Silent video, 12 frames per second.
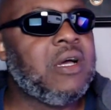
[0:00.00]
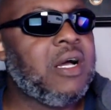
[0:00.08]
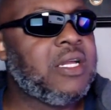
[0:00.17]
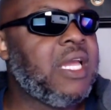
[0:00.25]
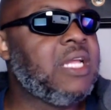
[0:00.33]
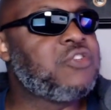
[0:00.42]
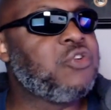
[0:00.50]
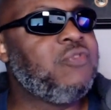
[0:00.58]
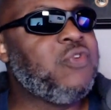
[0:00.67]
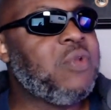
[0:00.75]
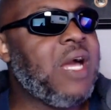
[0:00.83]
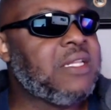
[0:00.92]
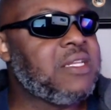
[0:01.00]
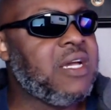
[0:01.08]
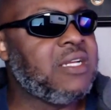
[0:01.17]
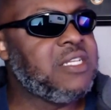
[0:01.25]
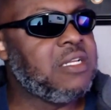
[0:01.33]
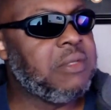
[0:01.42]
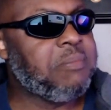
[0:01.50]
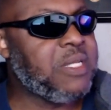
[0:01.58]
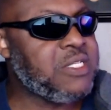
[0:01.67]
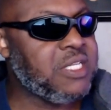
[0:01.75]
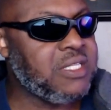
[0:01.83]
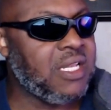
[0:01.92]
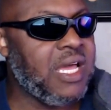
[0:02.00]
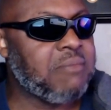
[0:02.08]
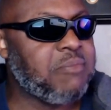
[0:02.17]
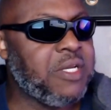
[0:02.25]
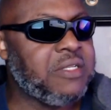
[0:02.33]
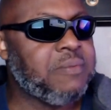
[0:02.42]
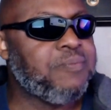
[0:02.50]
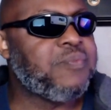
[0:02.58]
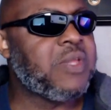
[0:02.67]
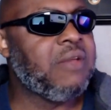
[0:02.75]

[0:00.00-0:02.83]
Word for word: Again, so if you like the content, please hit the like button.